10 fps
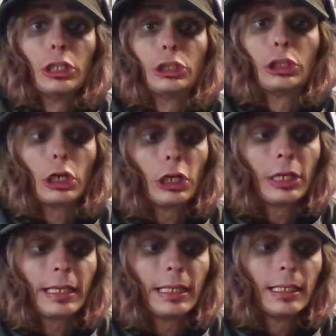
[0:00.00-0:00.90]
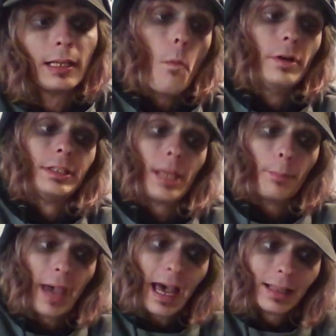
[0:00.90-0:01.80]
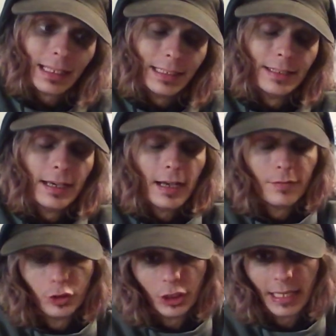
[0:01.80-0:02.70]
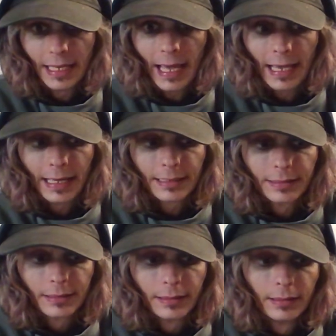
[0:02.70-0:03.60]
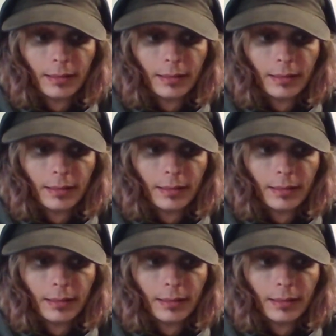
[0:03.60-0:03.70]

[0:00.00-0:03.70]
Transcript: 30, the Ballad of GNX,